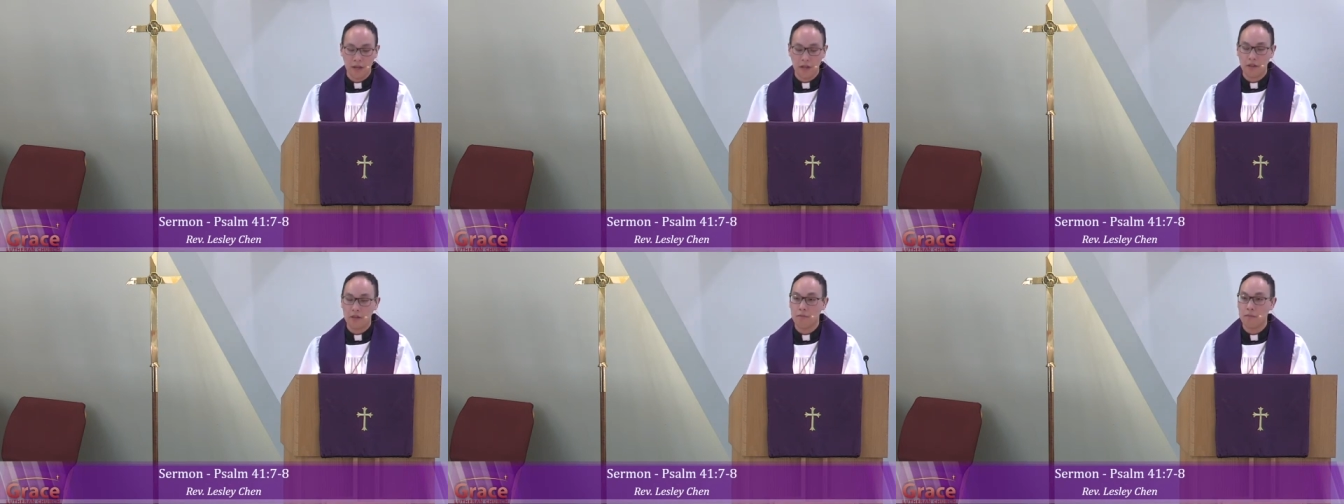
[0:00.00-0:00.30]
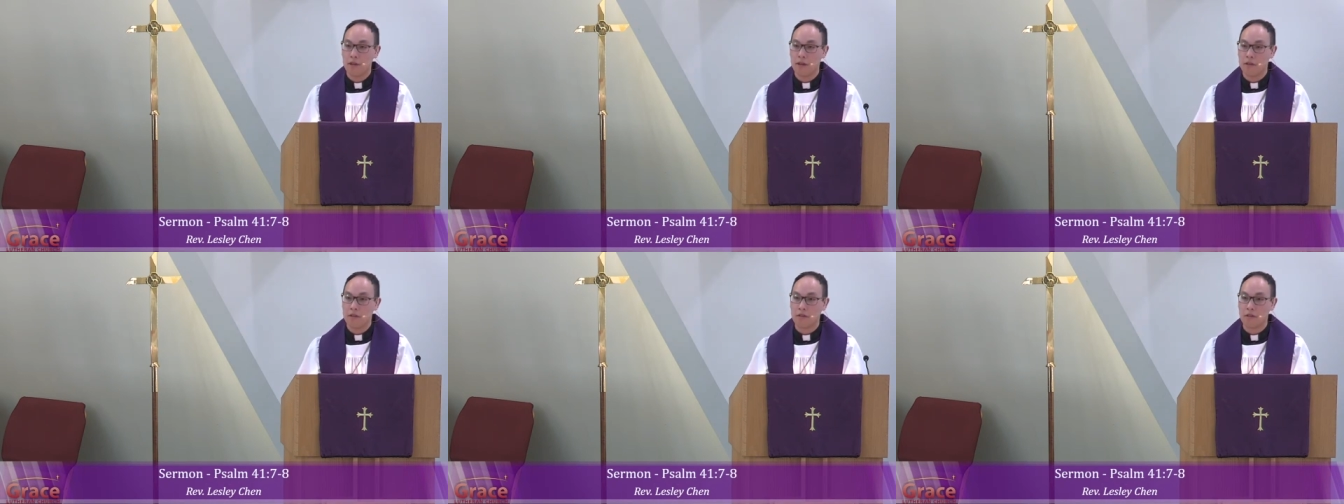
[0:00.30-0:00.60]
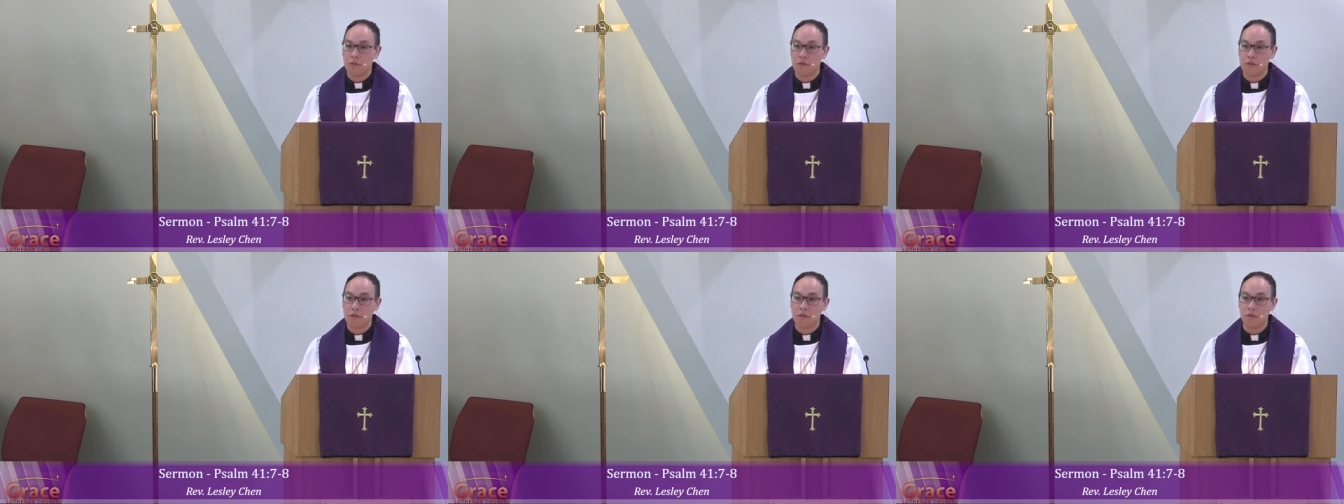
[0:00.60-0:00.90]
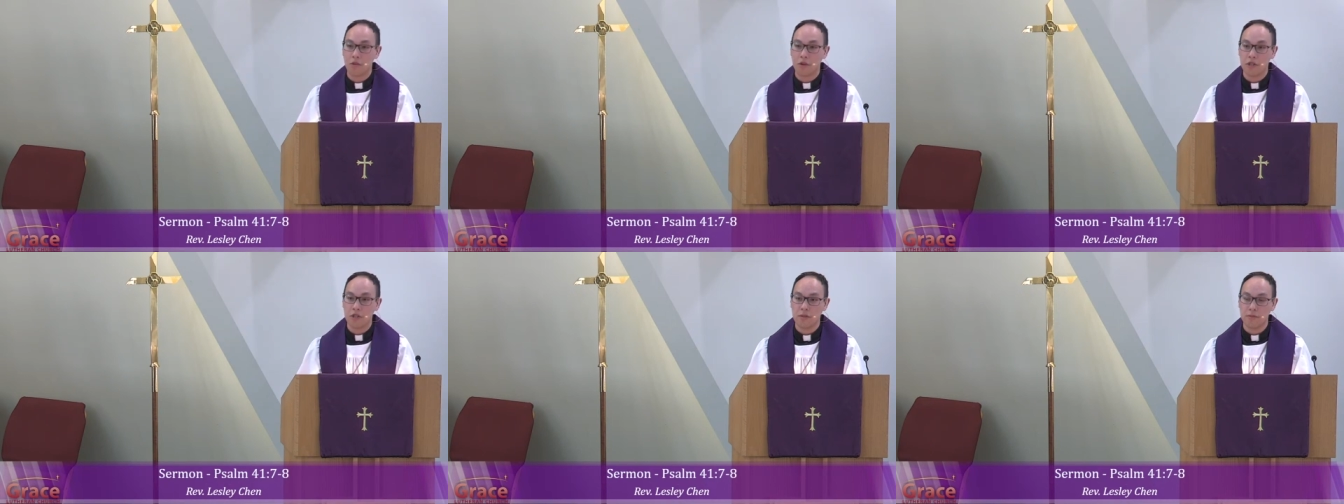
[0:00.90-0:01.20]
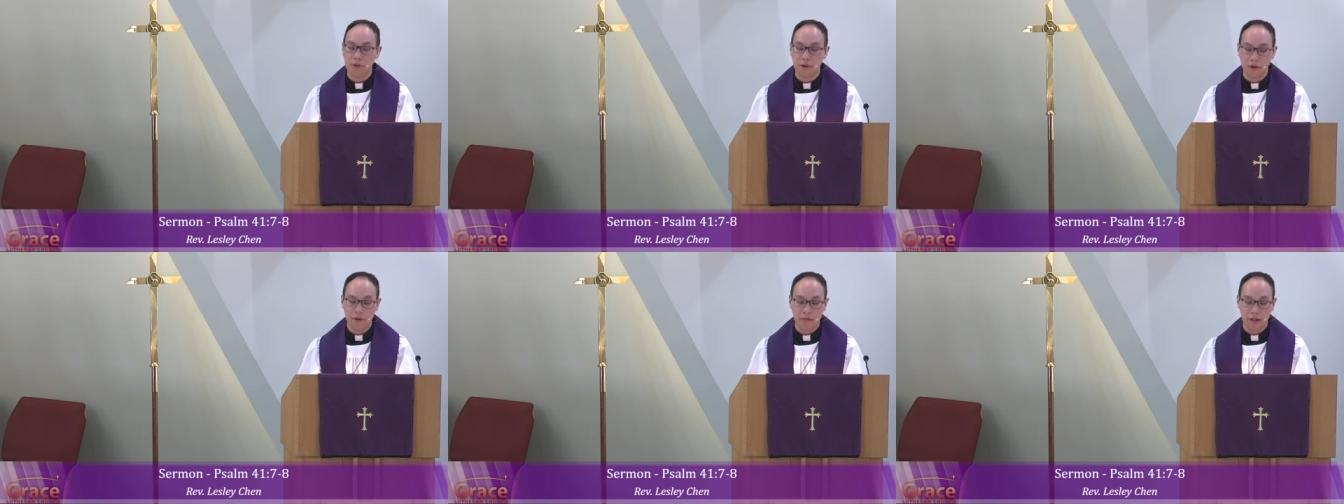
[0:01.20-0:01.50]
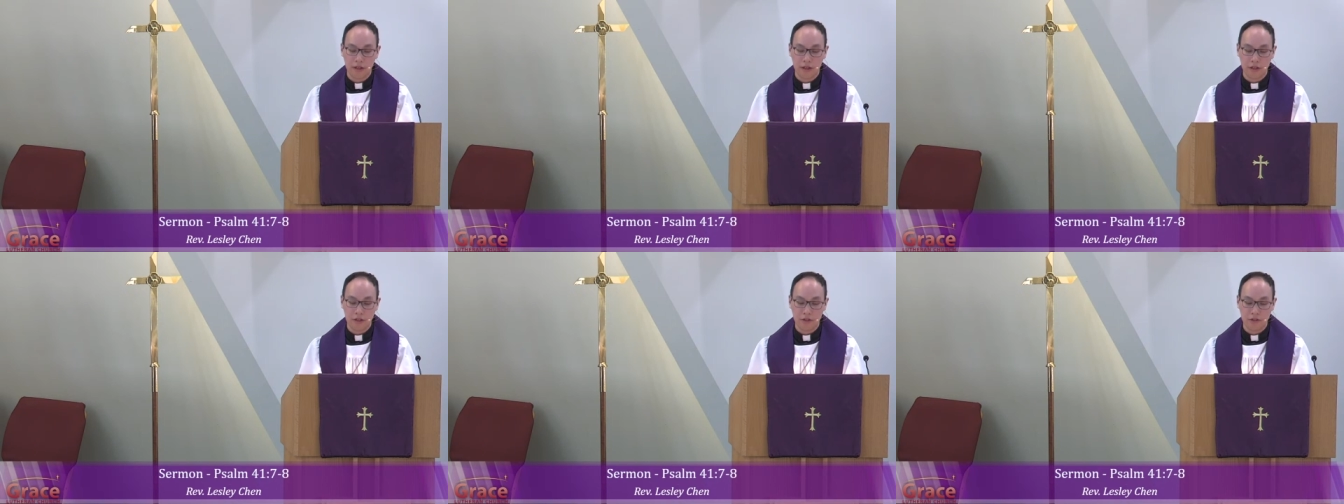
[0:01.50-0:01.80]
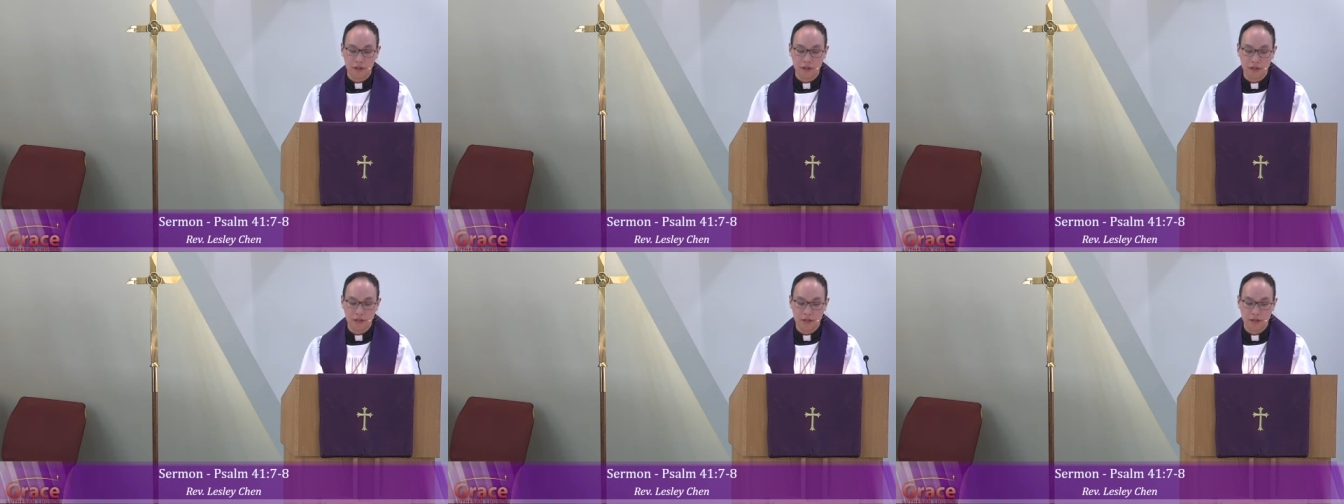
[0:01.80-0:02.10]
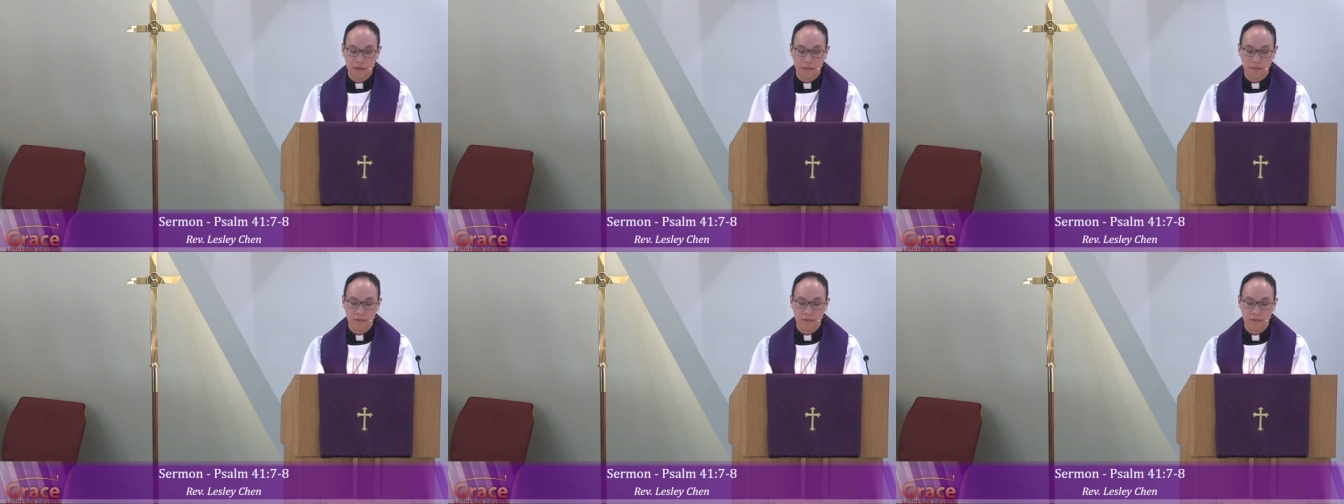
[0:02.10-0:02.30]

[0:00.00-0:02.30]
it's mixed with the whisper of hatred